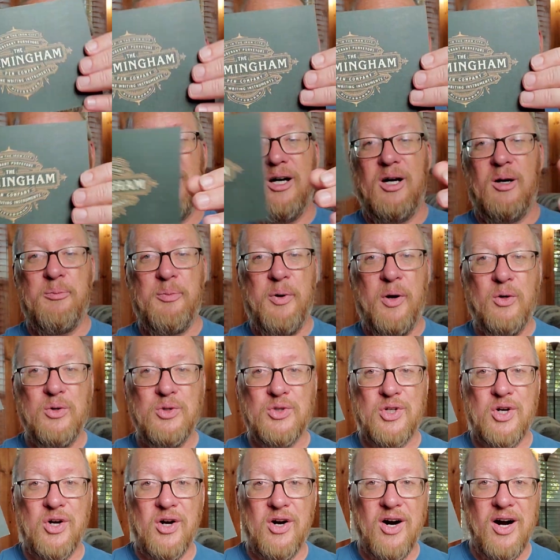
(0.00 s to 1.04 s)
a
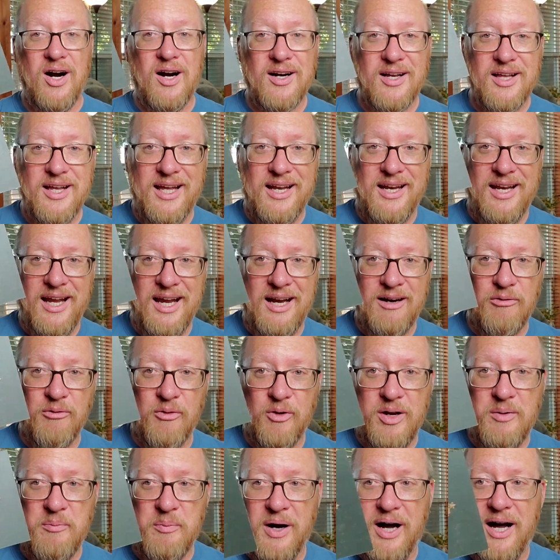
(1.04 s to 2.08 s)
postcard in
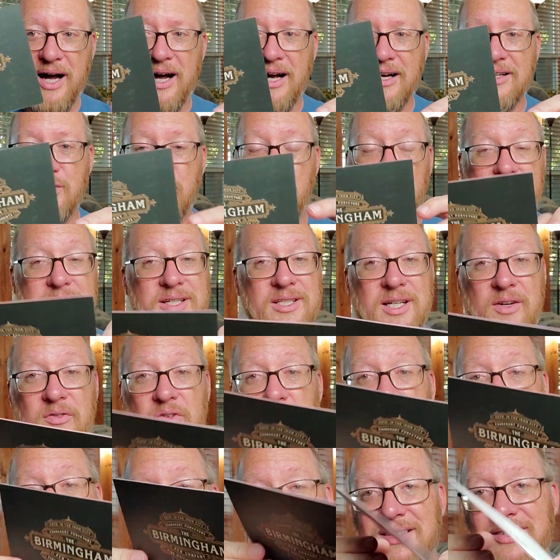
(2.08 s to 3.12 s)
every box, or at least
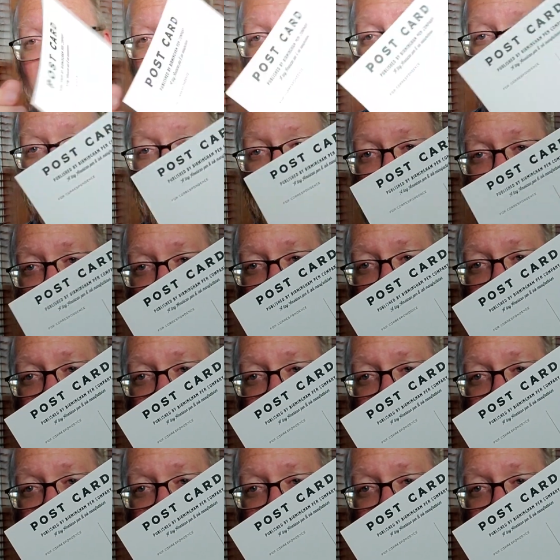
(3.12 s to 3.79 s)
every box I've gotten